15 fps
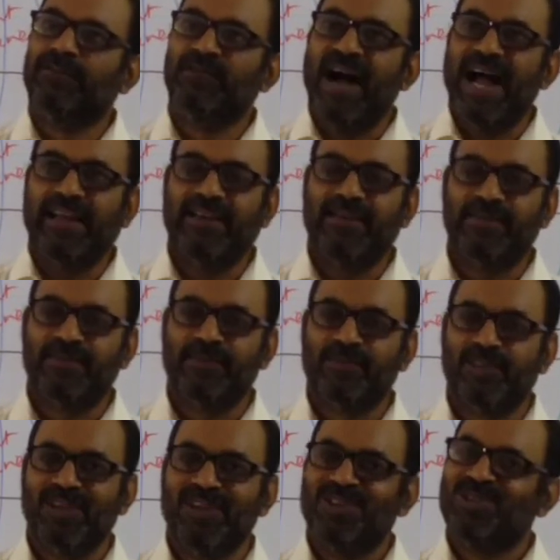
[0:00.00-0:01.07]
Fine.
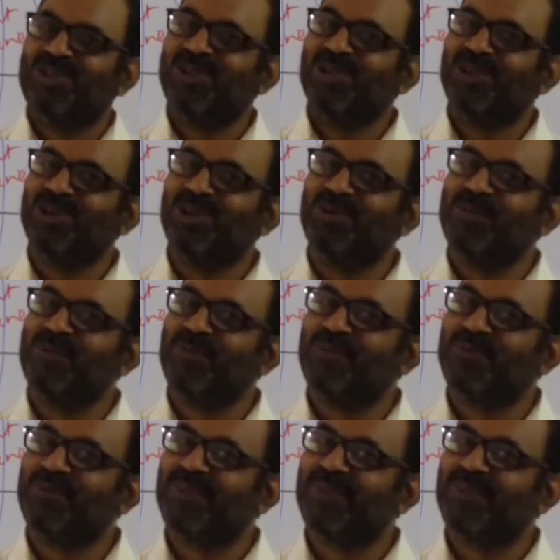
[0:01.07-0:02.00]
So